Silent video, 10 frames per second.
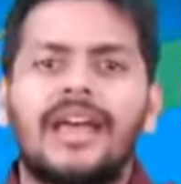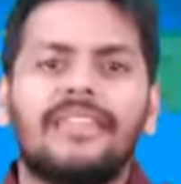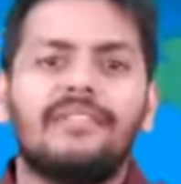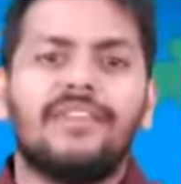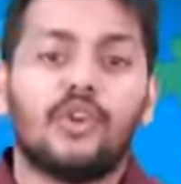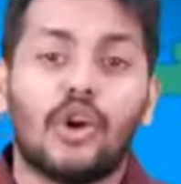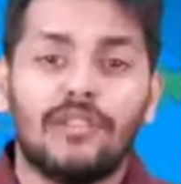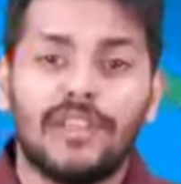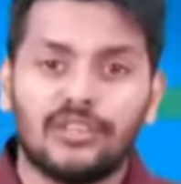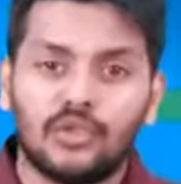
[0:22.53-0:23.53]
and then we
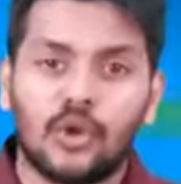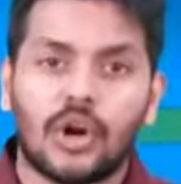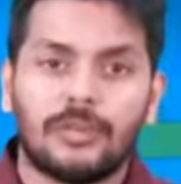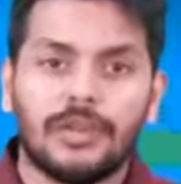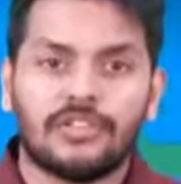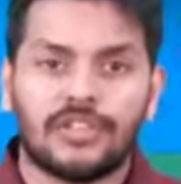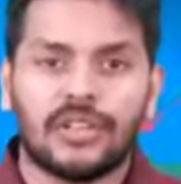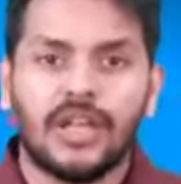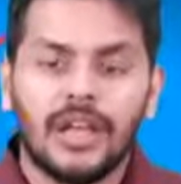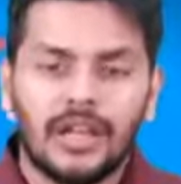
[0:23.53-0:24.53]
always do
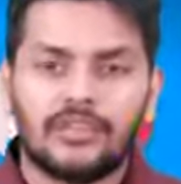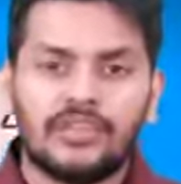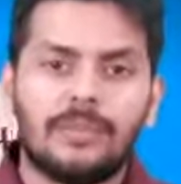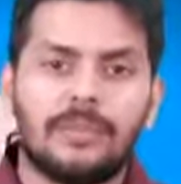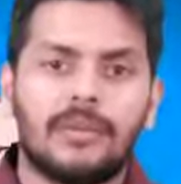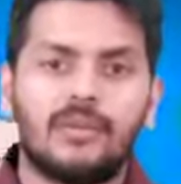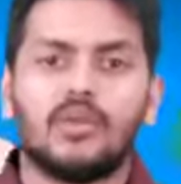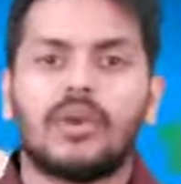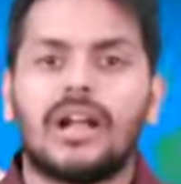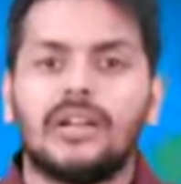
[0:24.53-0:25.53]
automation in step number
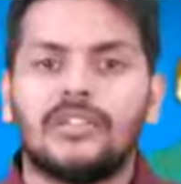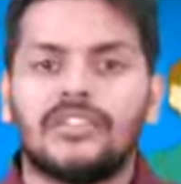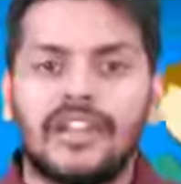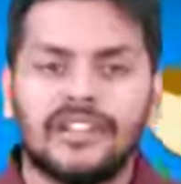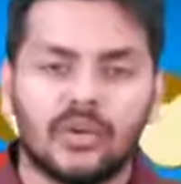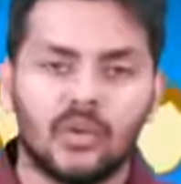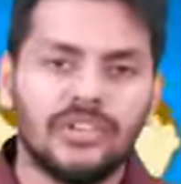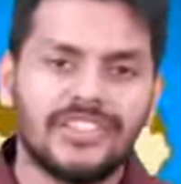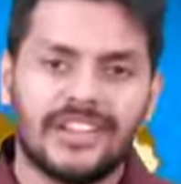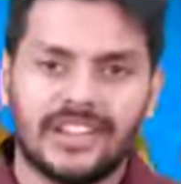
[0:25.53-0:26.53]
2, understanding the
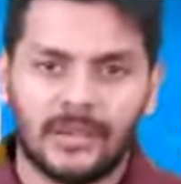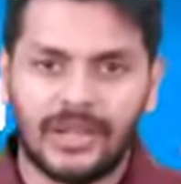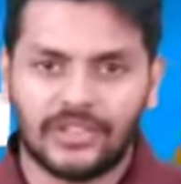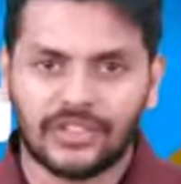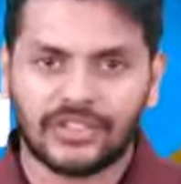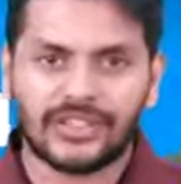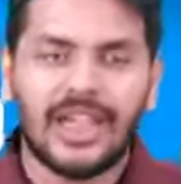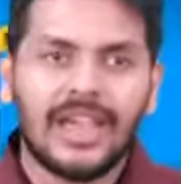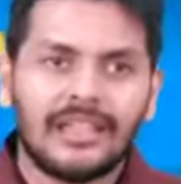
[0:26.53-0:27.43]
rules and regulations.